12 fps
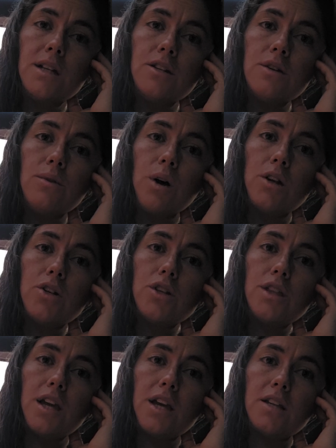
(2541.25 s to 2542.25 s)
and to
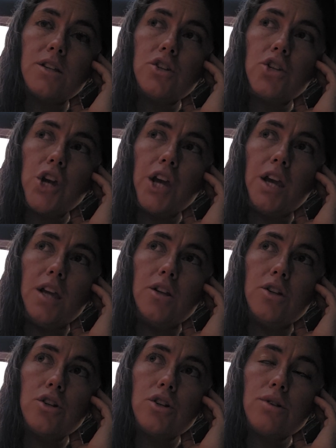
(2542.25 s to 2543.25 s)
watch things
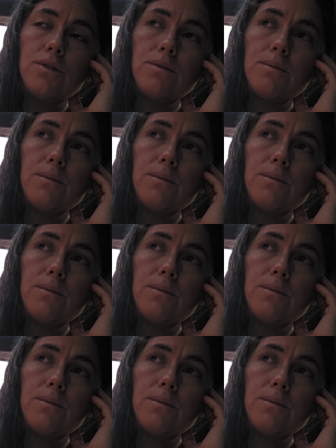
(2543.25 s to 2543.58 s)
change.